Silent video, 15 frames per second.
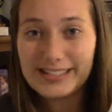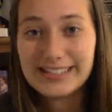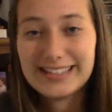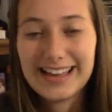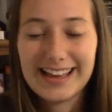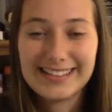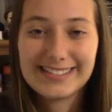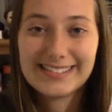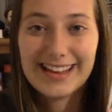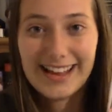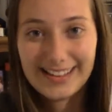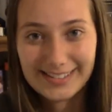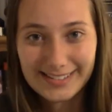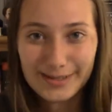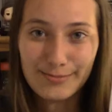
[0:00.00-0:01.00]
to get
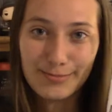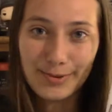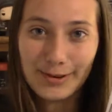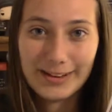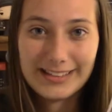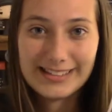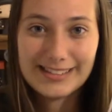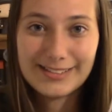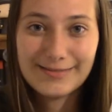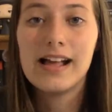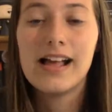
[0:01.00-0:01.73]
at some point.